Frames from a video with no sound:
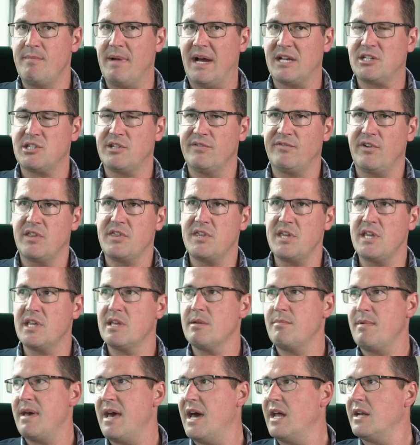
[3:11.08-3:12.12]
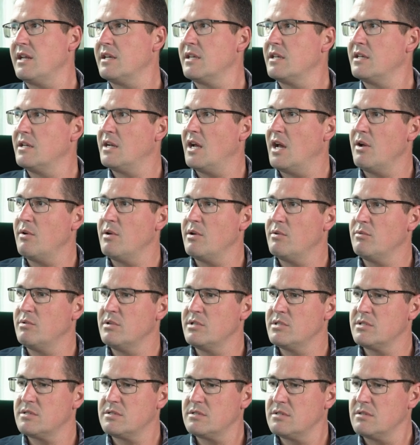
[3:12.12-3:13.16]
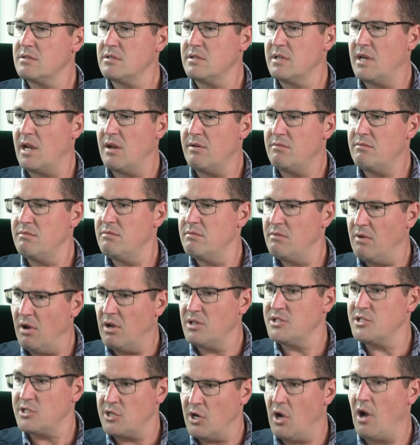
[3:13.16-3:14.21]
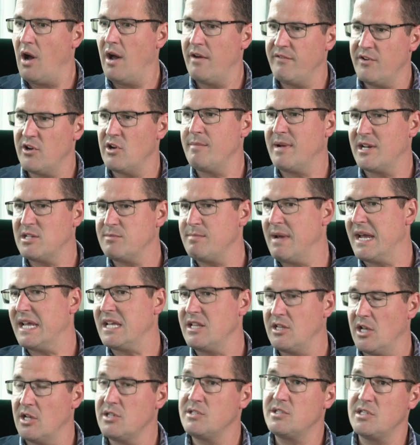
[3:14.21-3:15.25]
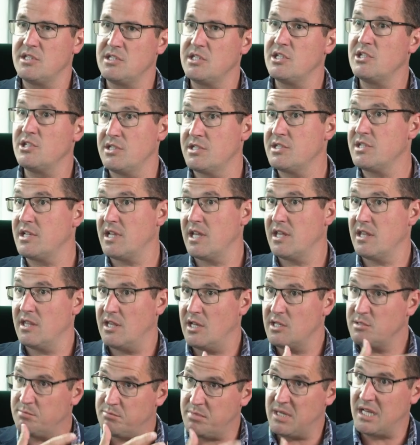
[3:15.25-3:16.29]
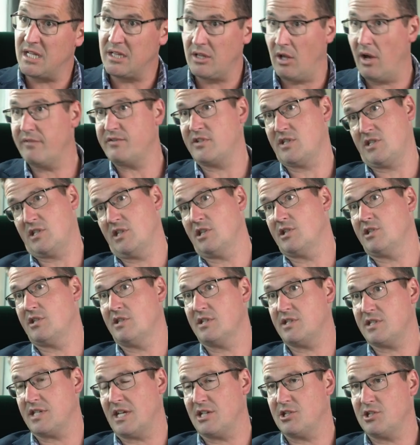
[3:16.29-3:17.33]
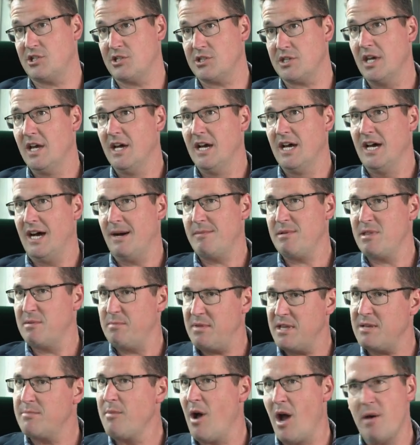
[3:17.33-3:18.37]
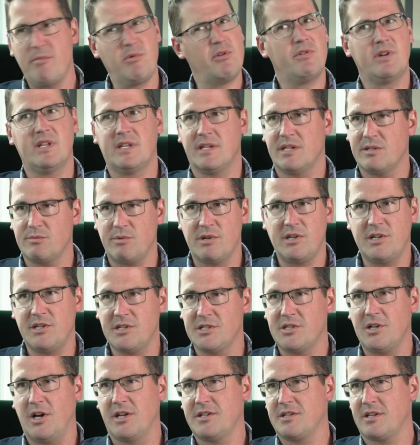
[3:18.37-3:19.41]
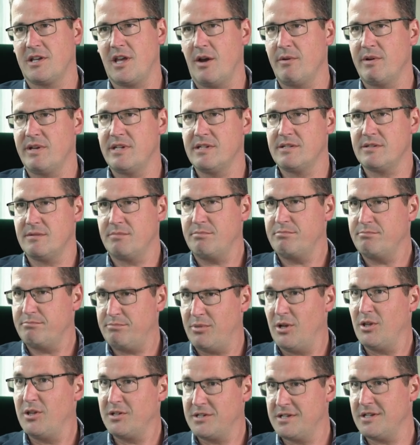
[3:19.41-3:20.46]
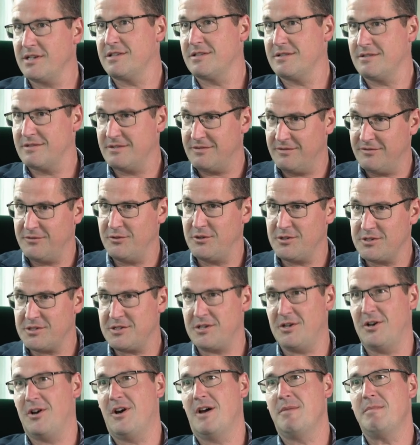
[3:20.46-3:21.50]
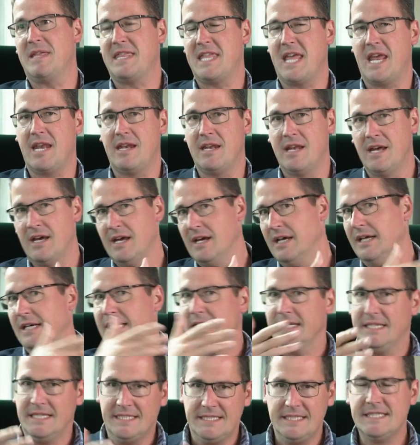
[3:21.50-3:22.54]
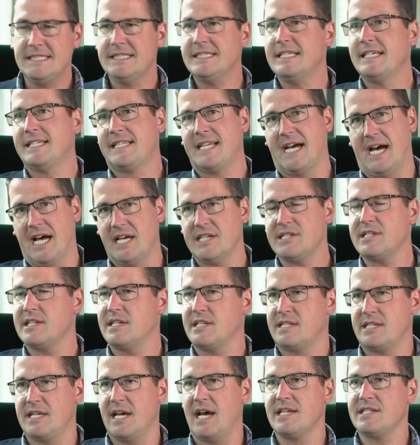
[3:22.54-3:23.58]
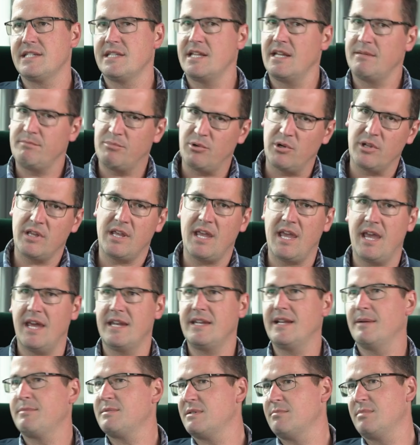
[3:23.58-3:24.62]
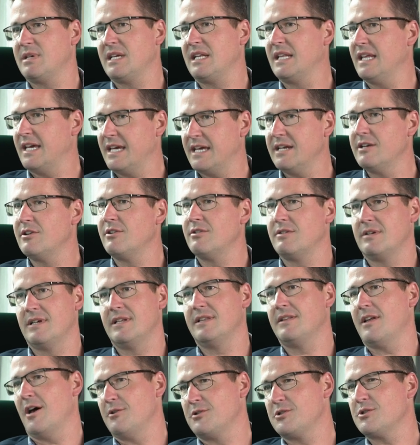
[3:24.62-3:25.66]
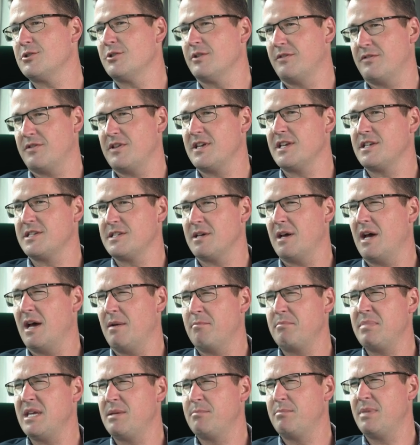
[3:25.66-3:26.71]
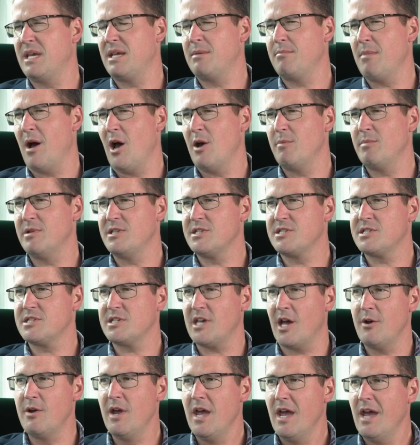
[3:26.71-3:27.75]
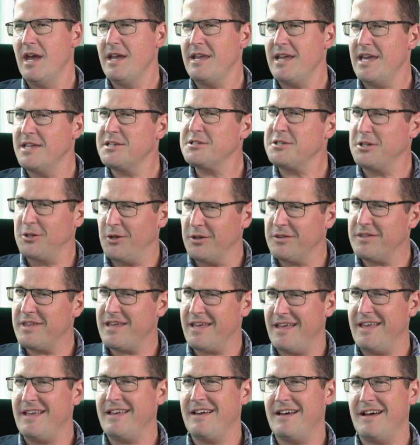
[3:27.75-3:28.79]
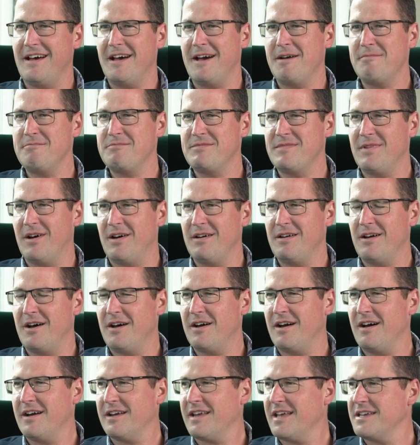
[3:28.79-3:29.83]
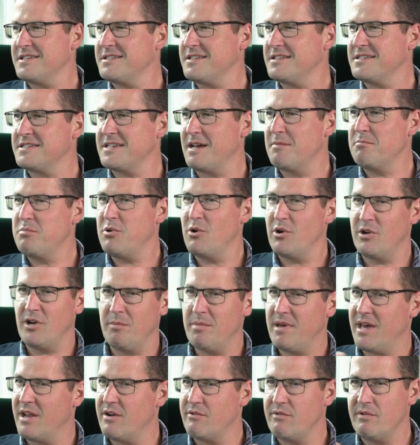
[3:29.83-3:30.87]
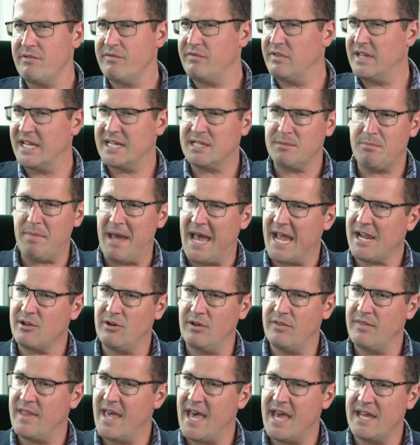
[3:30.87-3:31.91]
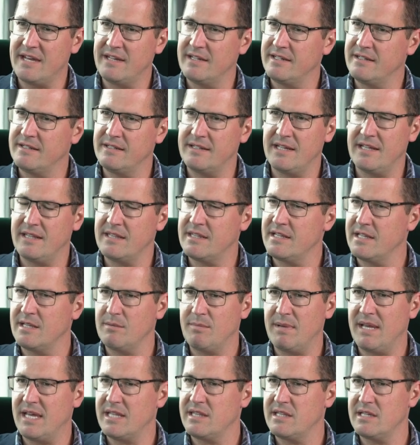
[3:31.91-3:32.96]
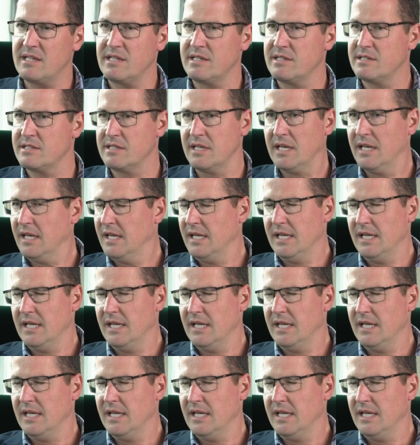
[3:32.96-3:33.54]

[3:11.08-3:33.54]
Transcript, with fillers: much, if I think about it, you know, it was, you know, Roz and I very much making those decisions together, those big life decisions, such as, I mean, the big moment really is when you decide to go into politics the first right. time and then. It changes your life. It does, it yeah. does. And then putting your hand up to be leader and those sort of things are, are big, big moments. So, yeah, there's a lot there. Um, mm. I, I guess at some point I'll be able to reflect back on that and, and think about things,